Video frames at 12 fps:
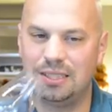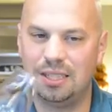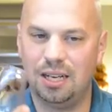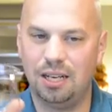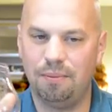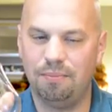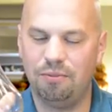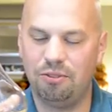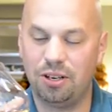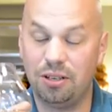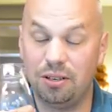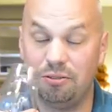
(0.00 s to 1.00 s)

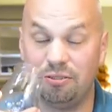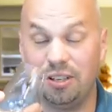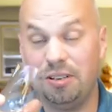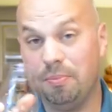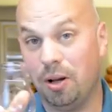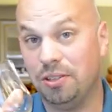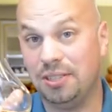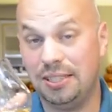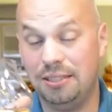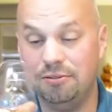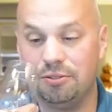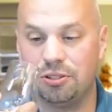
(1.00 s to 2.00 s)
very, very
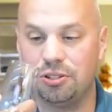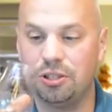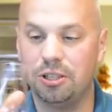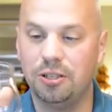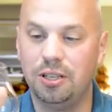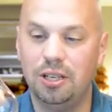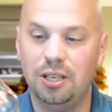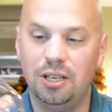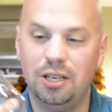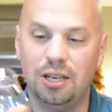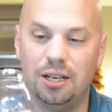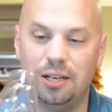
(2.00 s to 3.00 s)
malty for sure,
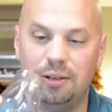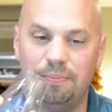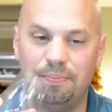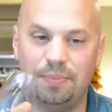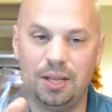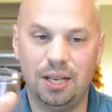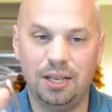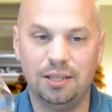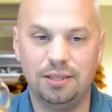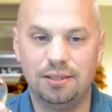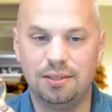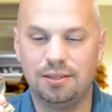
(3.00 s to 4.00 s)

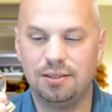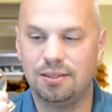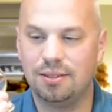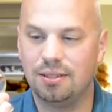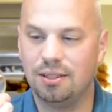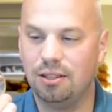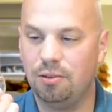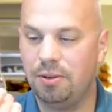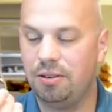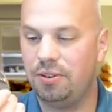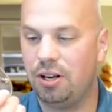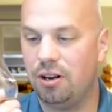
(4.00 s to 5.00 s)
and a little
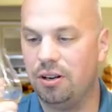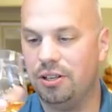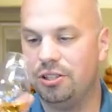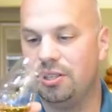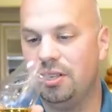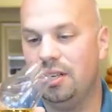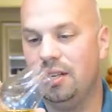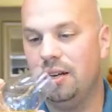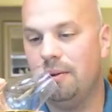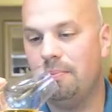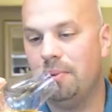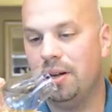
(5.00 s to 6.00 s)
bit of an orange.
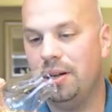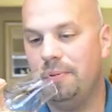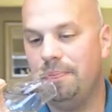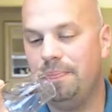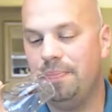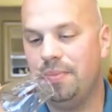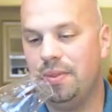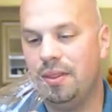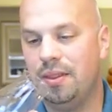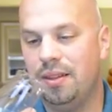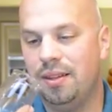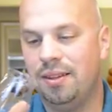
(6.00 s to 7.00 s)
But
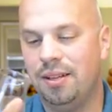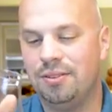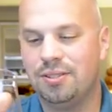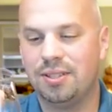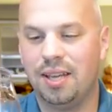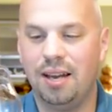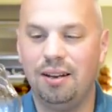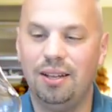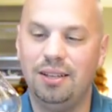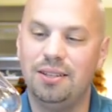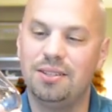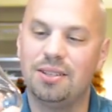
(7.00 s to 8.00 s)
there's kind of
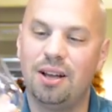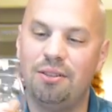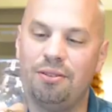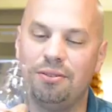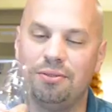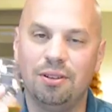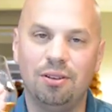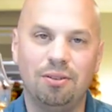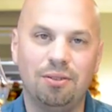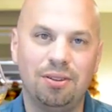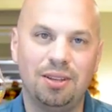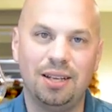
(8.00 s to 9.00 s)
like this other
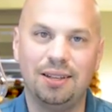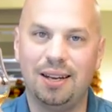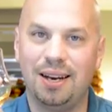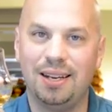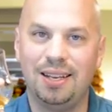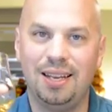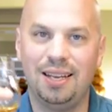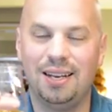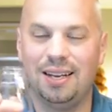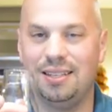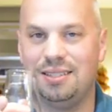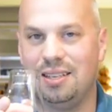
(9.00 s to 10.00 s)
little thing that I
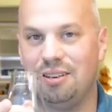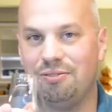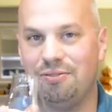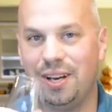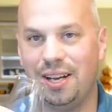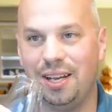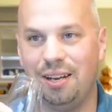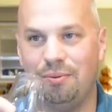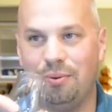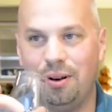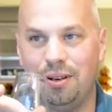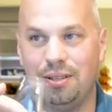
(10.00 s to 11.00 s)
can't identify,
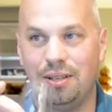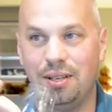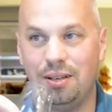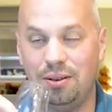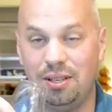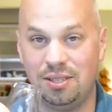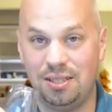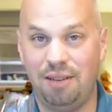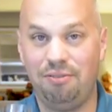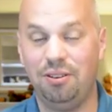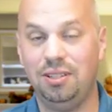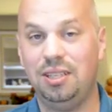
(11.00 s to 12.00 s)
and what it's
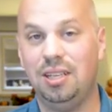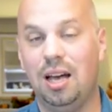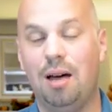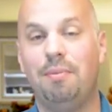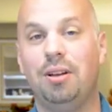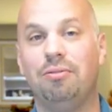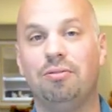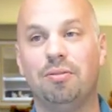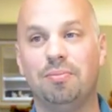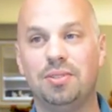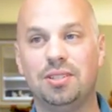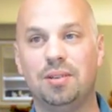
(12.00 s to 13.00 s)
definitely coming
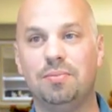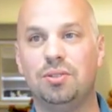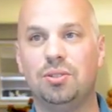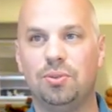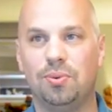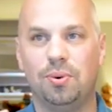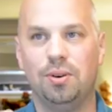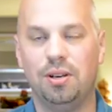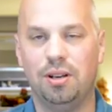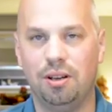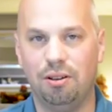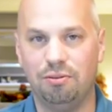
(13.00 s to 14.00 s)
from some
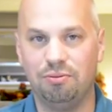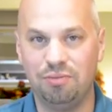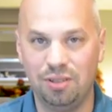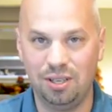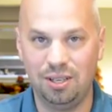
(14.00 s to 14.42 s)
sort of